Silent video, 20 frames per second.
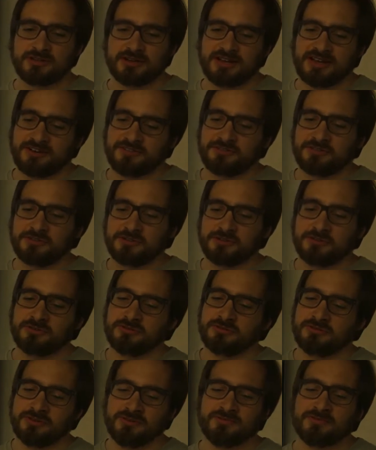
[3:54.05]
have
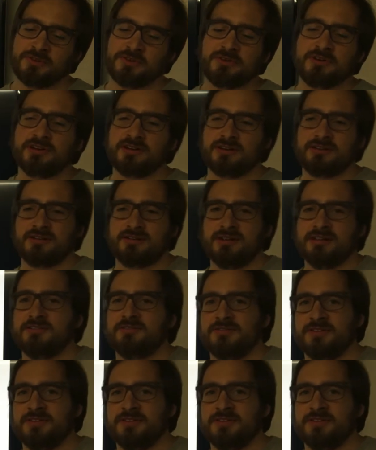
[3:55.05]
to invoke a git